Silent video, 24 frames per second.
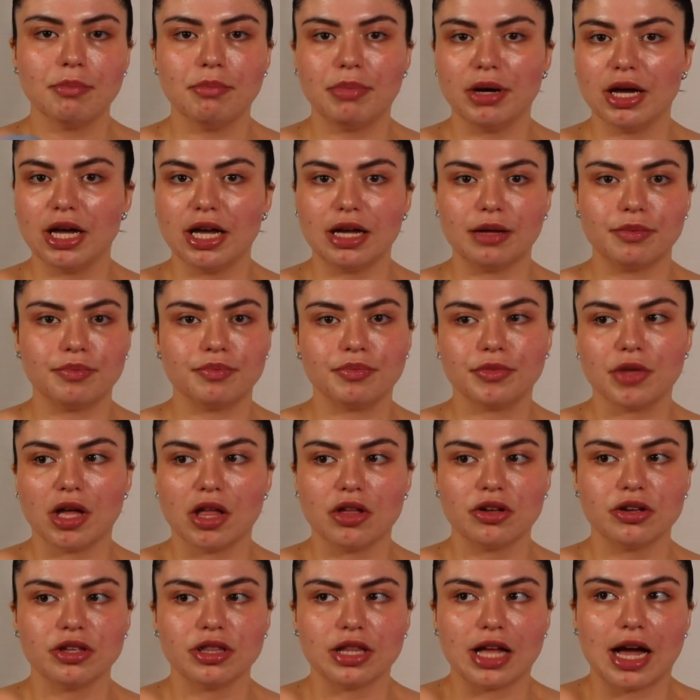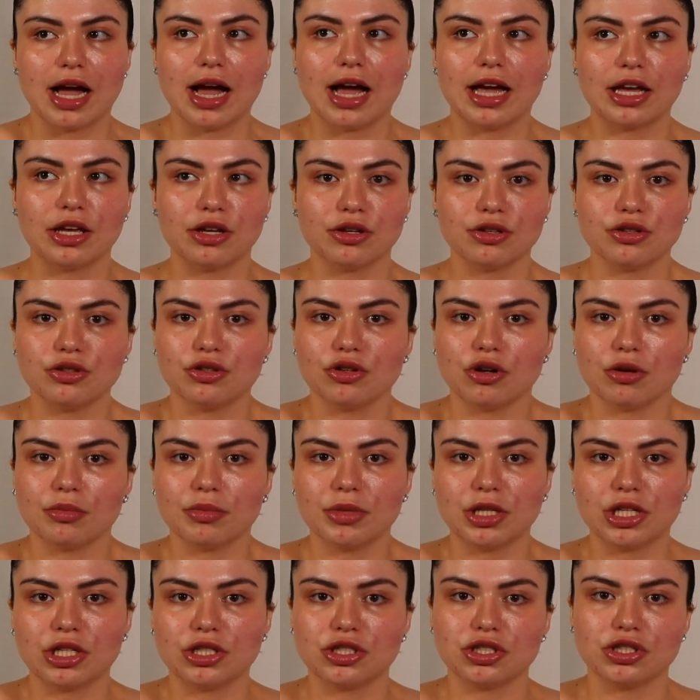But other than that, I
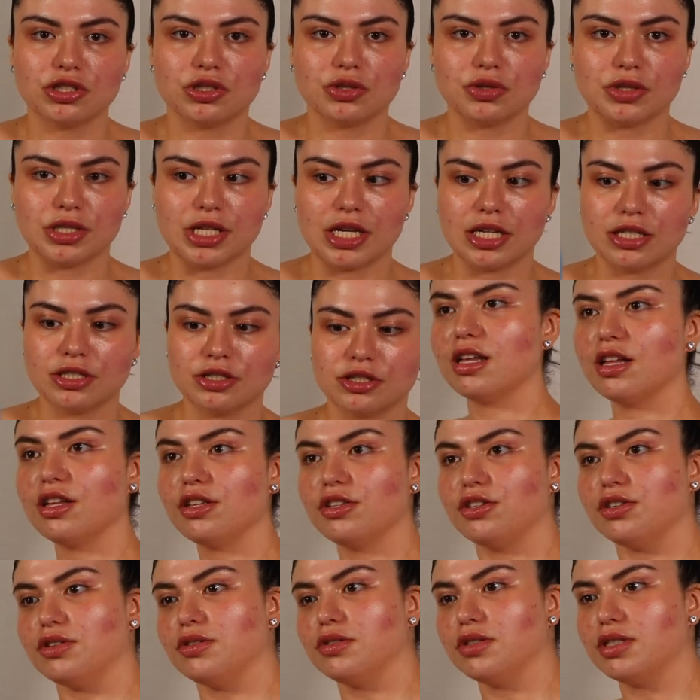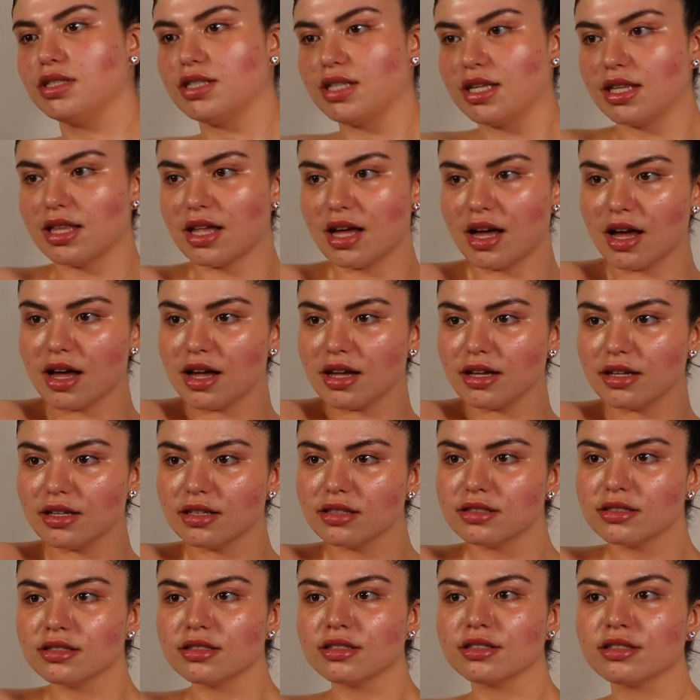normally just use this. Do you see
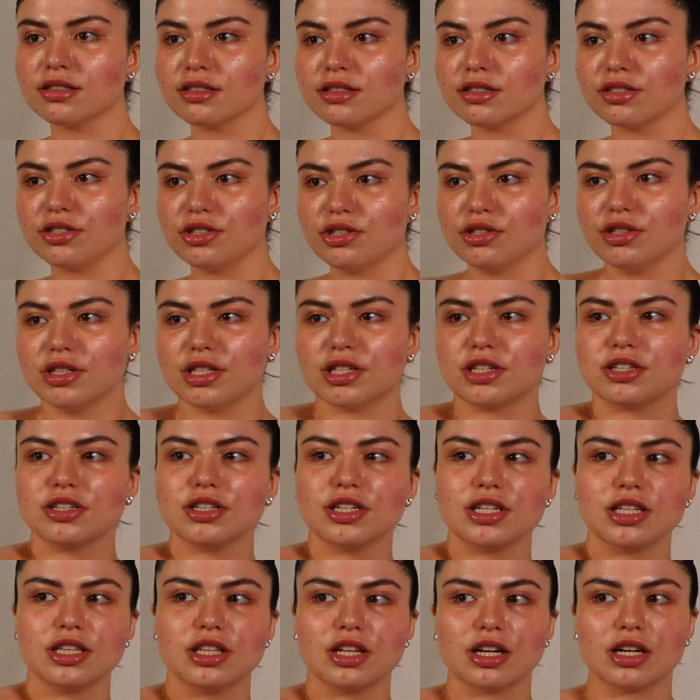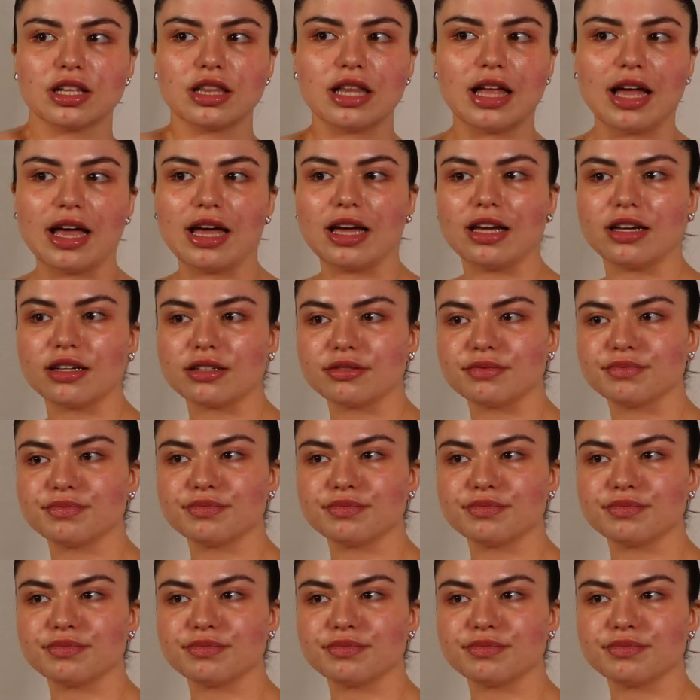that? You literally look like